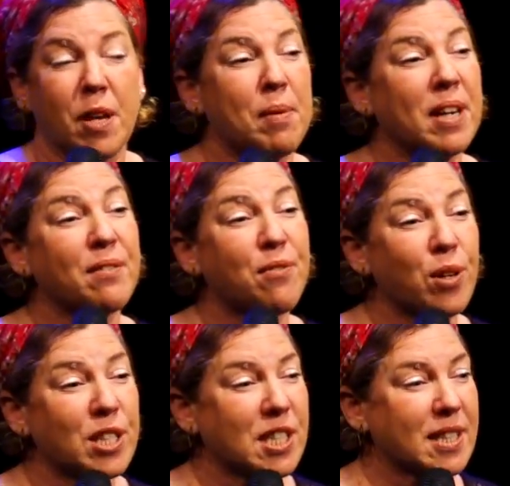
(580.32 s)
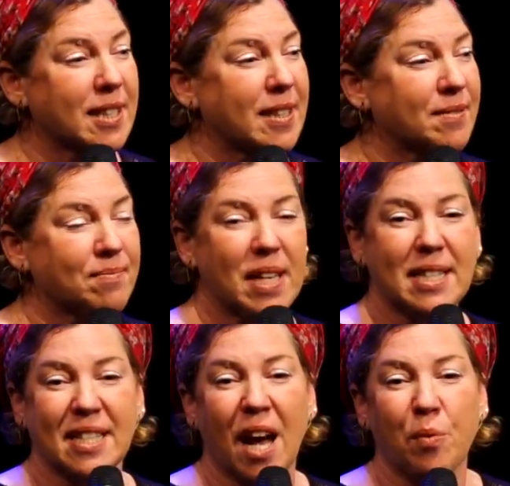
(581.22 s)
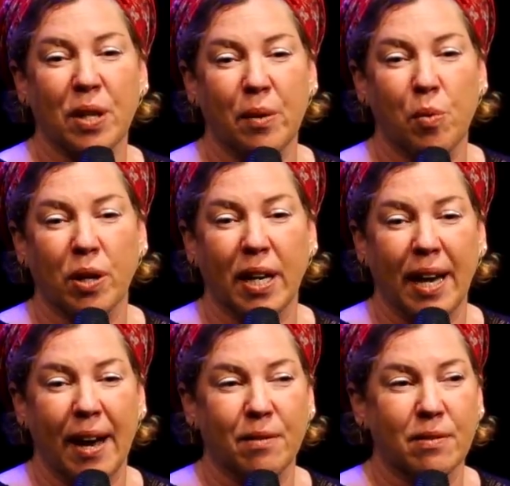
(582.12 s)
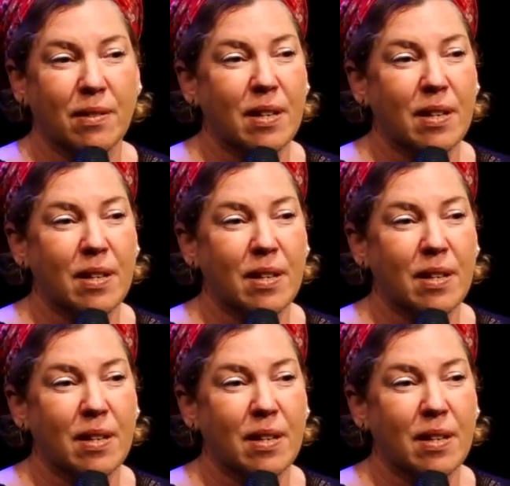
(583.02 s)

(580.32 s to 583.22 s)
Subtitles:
But unfortunately, it's not really working out.